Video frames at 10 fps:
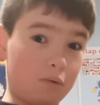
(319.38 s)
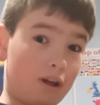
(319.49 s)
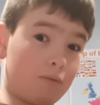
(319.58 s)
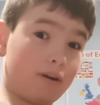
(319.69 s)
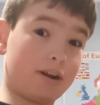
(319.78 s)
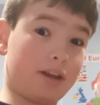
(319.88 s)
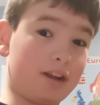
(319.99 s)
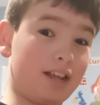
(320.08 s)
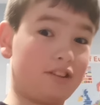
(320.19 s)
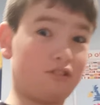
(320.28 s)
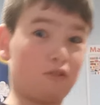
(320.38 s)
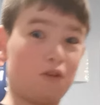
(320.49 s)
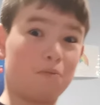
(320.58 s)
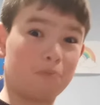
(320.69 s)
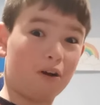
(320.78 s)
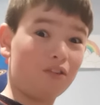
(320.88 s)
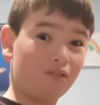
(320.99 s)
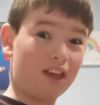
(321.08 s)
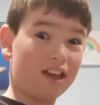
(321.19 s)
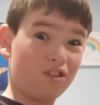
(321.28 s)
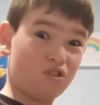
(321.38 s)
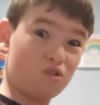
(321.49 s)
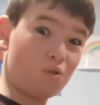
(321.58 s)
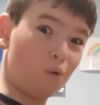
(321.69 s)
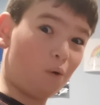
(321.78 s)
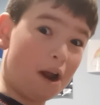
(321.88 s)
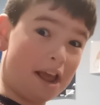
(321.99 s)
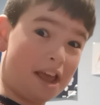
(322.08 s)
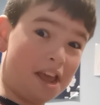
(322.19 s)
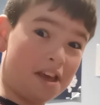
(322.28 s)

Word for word: while we're here, let's do a birthday story.